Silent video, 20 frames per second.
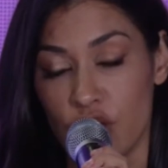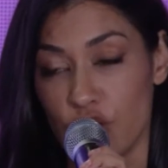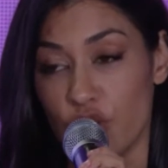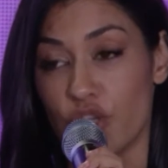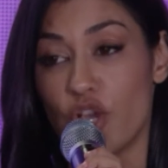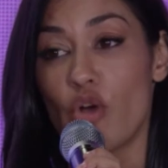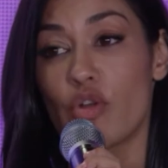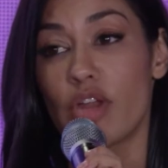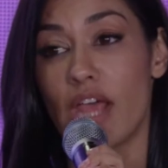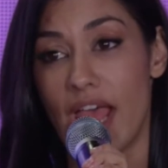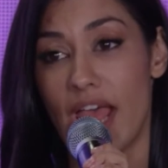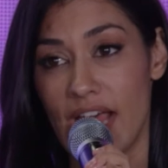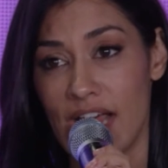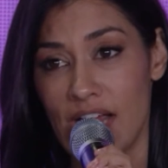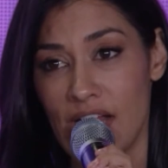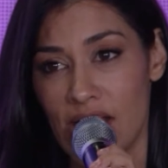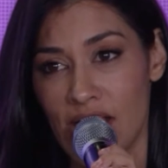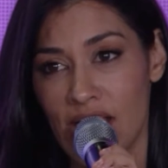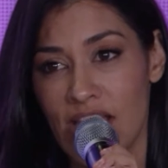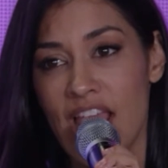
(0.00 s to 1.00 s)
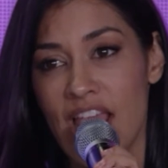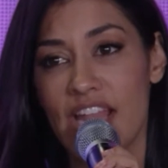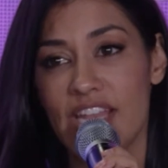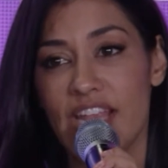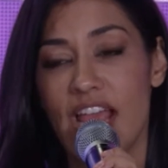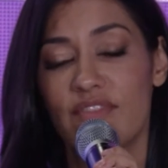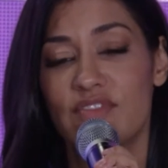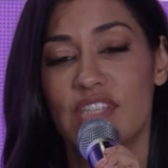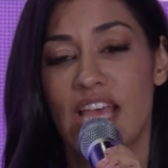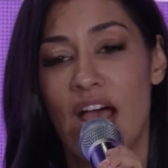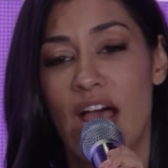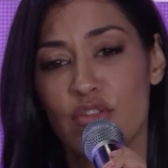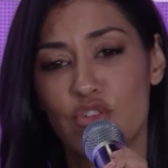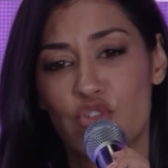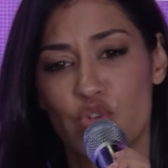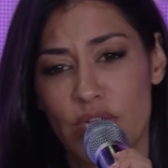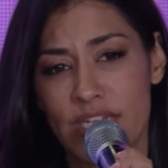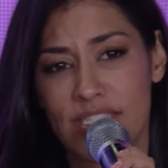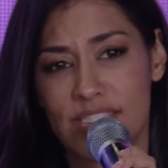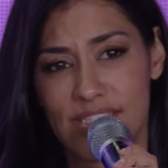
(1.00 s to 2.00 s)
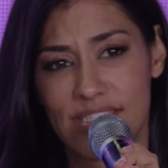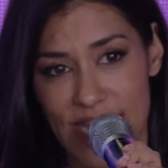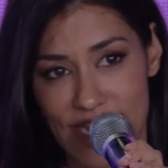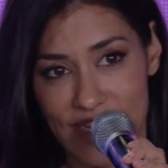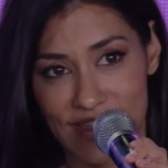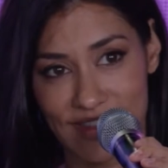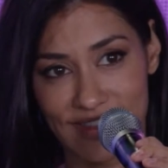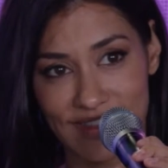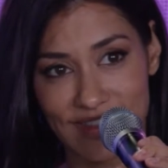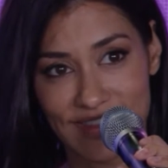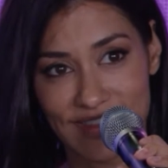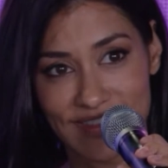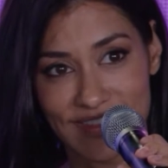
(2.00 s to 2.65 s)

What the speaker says: you go to hell and you have to outdrink Satan.